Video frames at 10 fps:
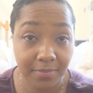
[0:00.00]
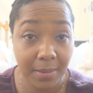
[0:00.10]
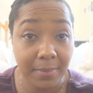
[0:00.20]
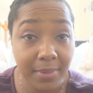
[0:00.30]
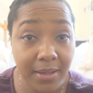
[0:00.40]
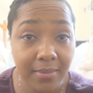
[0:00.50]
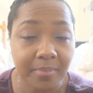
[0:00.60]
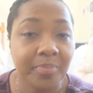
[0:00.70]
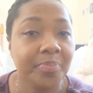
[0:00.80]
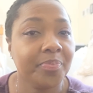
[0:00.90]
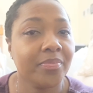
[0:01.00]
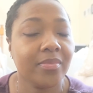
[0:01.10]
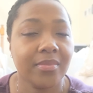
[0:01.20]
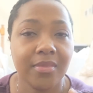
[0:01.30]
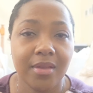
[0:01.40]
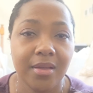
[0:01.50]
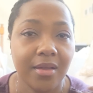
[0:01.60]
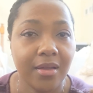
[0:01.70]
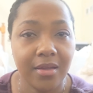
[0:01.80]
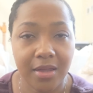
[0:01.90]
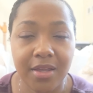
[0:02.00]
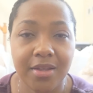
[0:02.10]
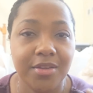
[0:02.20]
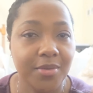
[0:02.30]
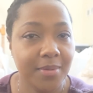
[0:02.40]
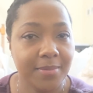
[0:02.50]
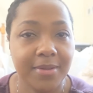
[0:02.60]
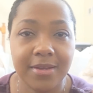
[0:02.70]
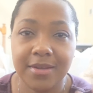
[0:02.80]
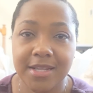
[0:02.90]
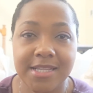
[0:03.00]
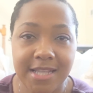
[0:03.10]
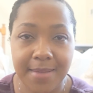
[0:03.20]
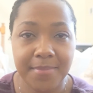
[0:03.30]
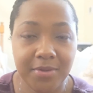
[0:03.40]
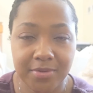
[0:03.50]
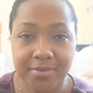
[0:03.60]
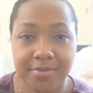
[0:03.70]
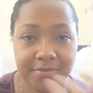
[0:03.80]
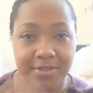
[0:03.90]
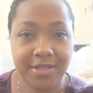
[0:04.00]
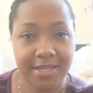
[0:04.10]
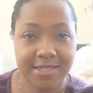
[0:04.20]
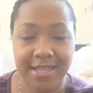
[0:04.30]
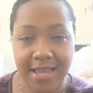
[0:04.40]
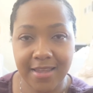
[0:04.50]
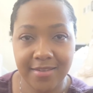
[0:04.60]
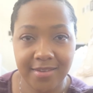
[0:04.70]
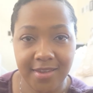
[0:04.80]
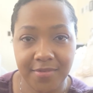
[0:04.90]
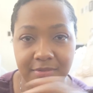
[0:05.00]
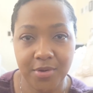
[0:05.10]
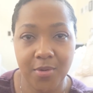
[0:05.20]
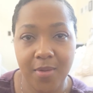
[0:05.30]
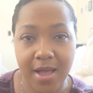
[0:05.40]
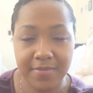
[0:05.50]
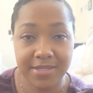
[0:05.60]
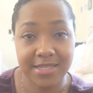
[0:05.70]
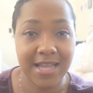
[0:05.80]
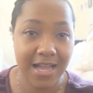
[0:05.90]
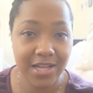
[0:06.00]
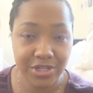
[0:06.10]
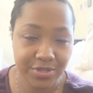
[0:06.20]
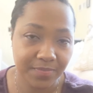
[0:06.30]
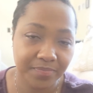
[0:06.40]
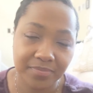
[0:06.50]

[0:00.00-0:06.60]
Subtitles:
pumping and your baby needs that milk for the next day. If you don't have a stash,